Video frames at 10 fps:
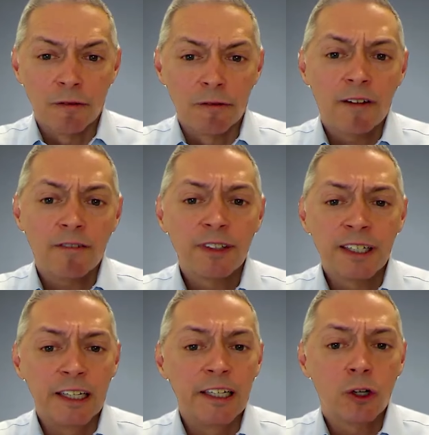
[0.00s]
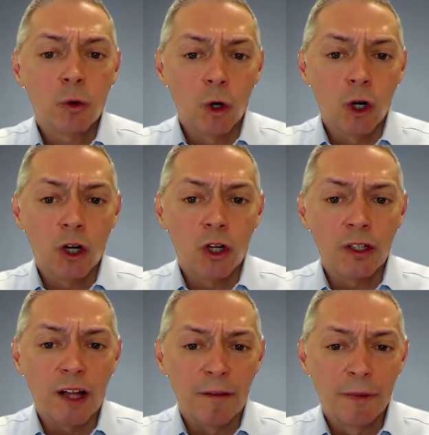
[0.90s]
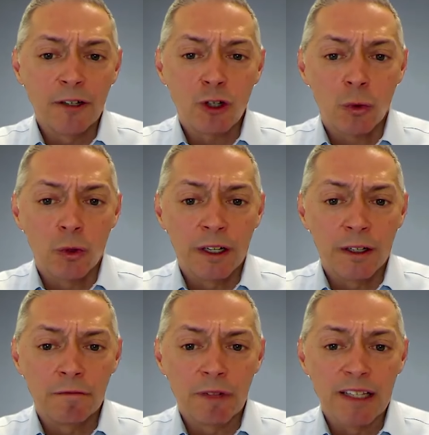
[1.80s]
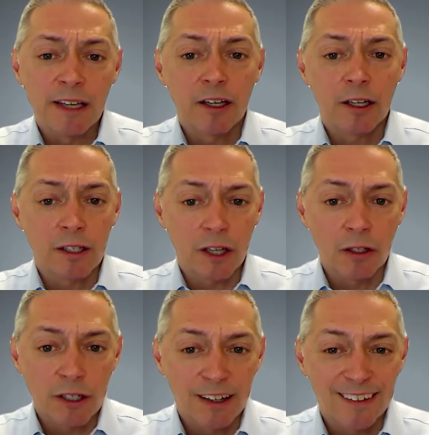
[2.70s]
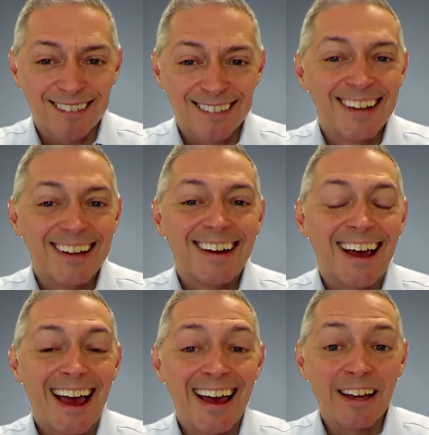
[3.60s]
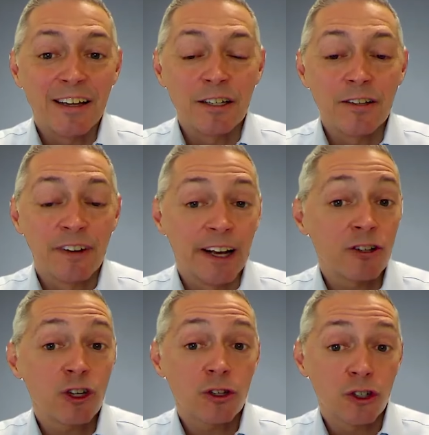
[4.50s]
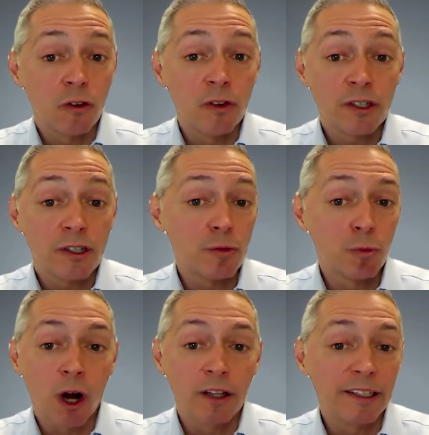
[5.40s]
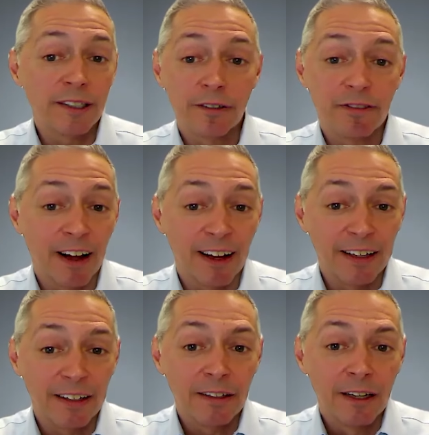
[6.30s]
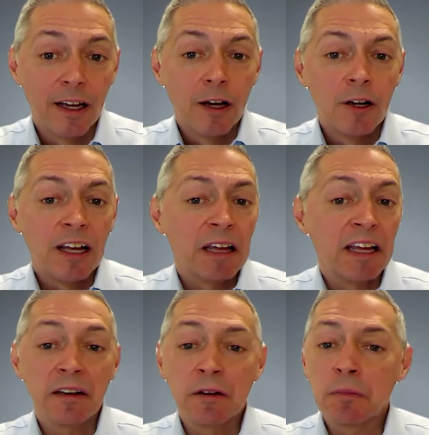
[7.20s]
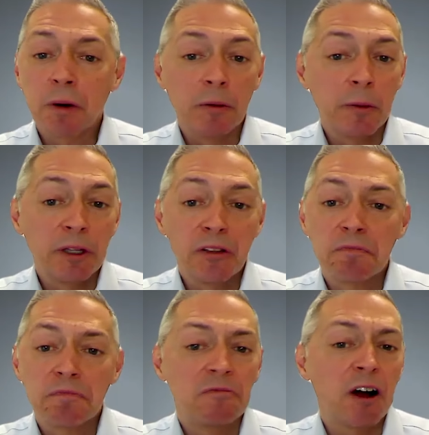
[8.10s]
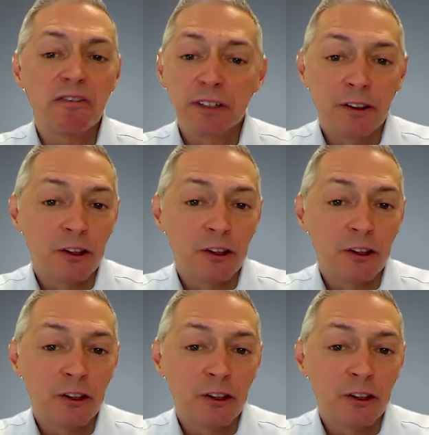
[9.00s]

roughly equal between, let's say, consulting and financial services broadly defined in probably roughly